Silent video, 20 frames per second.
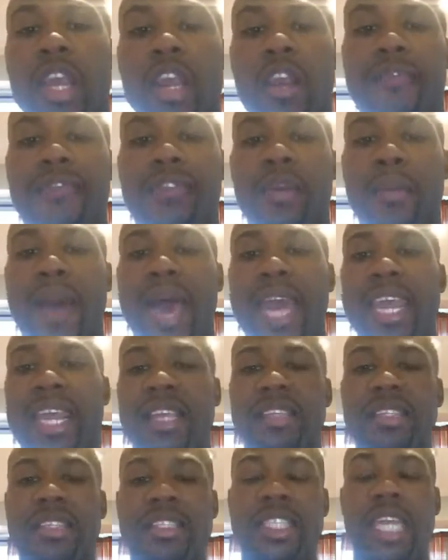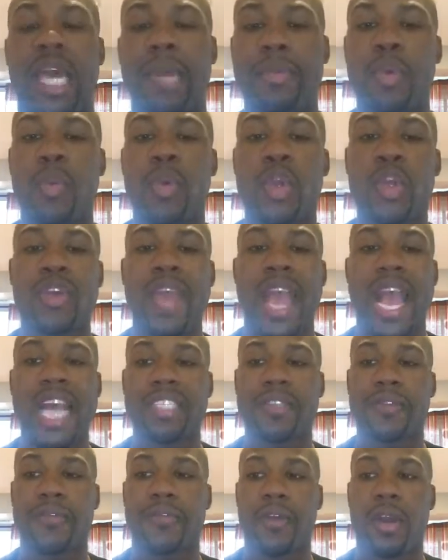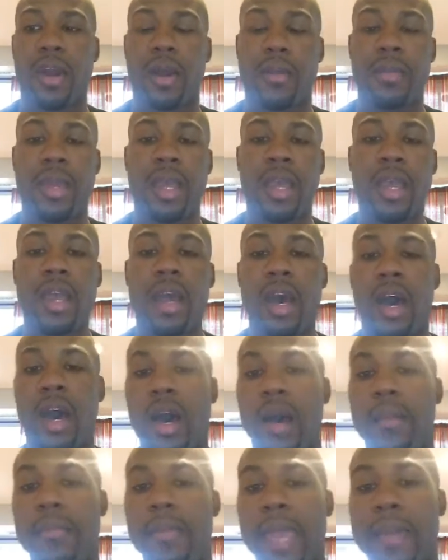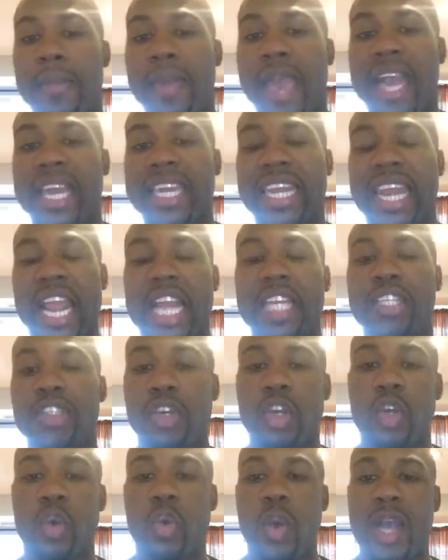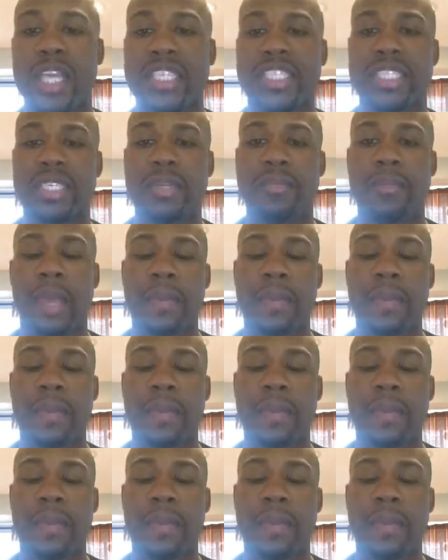here. If somebody could just tell me where you guys are from, maybe I can answer a question.